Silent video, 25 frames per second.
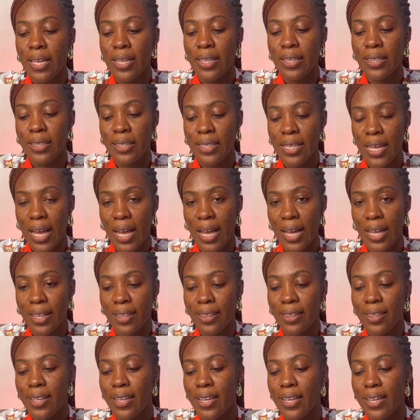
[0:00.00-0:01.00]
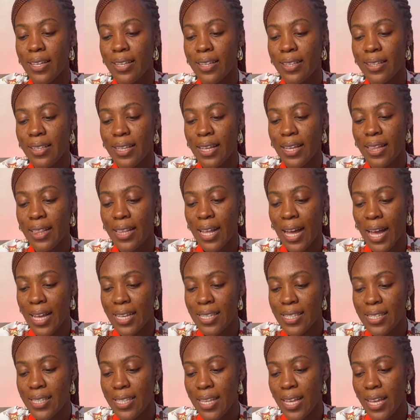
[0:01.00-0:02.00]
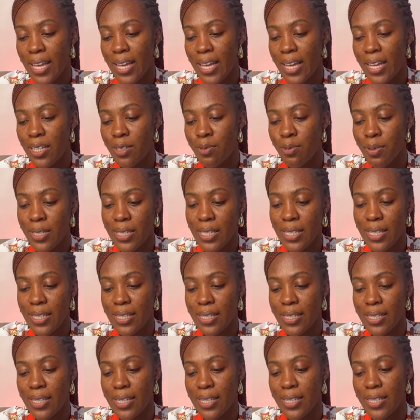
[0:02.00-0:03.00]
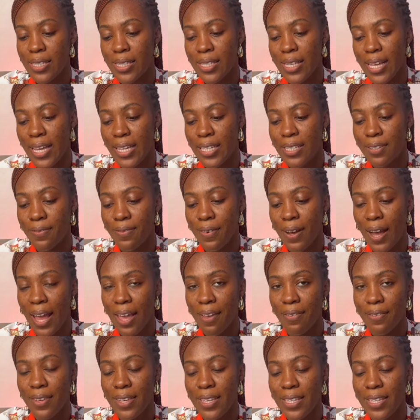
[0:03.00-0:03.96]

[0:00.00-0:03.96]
Then the last stage, which is the stage 5,